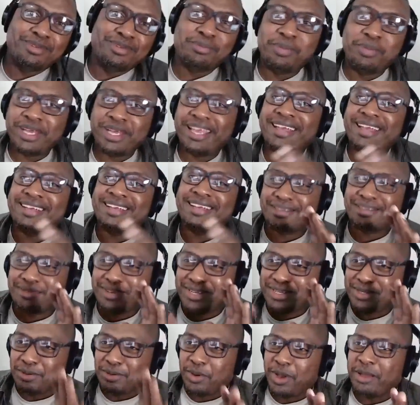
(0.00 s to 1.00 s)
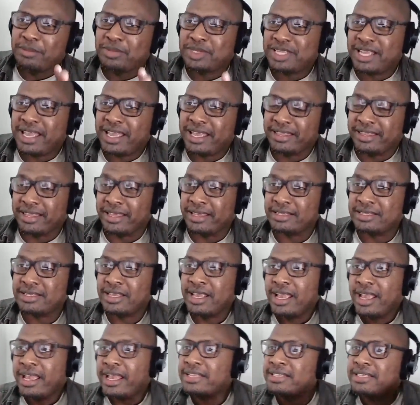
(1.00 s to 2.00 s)
But here's the reason why I'm saying this.
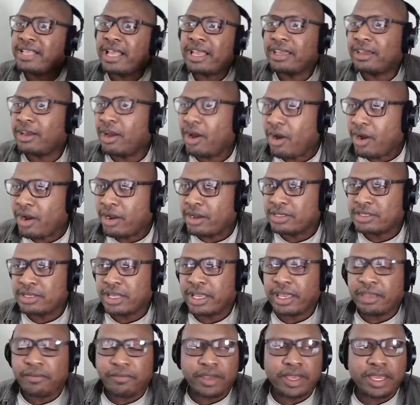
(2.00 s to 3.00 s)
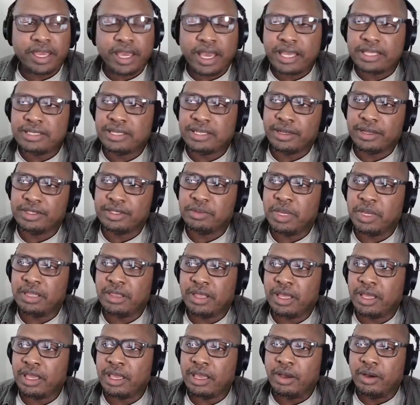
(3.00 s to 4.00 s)
It's like cars. Like if a guy tells me
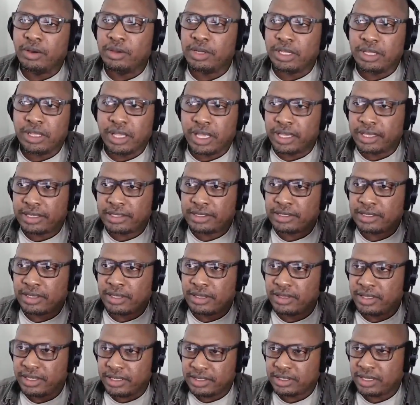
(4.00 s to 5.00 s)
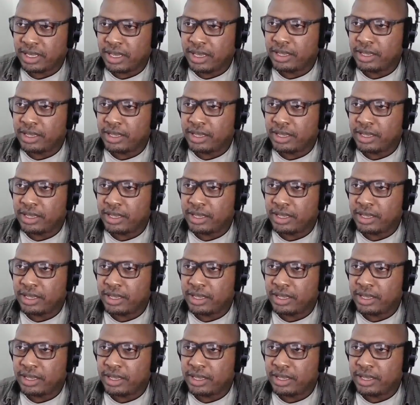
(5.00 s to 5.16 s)
that he only likes oh, this kind